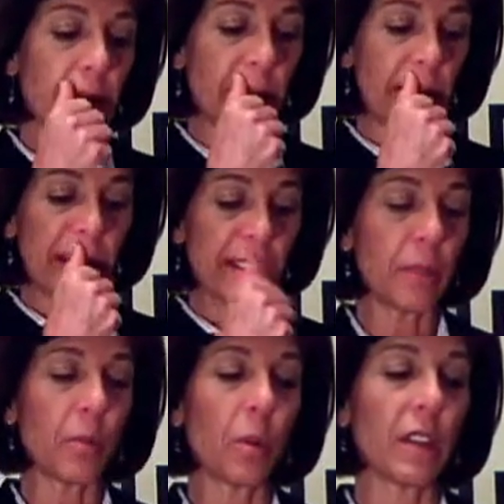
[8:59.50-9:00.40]
So that's an
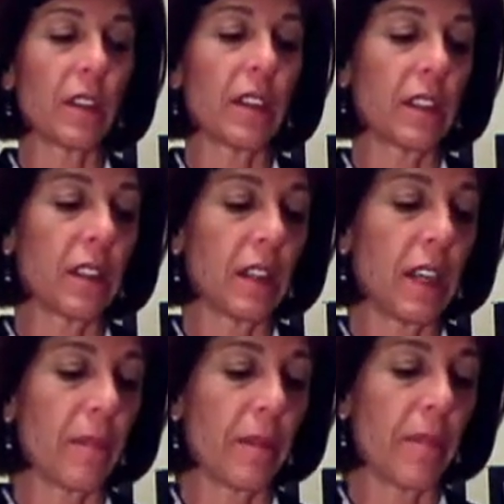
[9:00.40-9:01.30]
important thing to
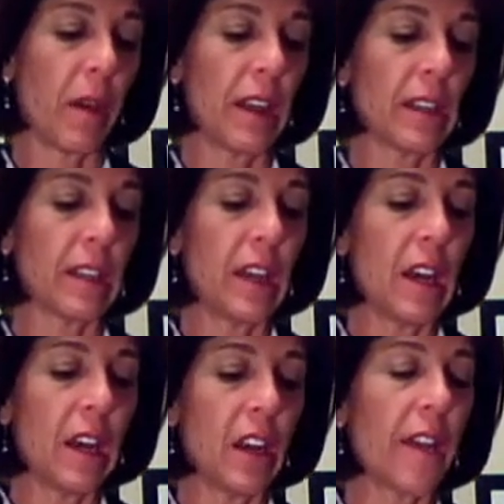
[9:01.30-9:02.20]
keep in mind.
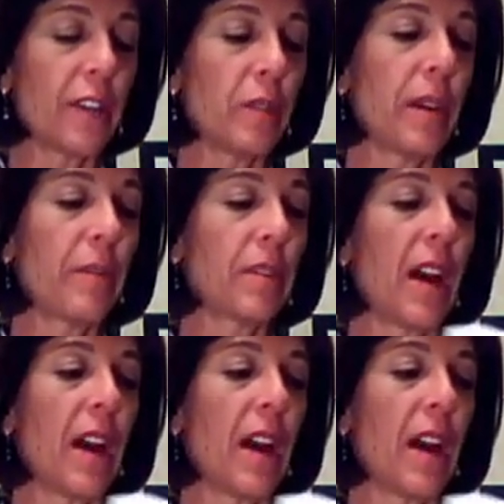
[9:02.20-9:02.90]
You have to be able to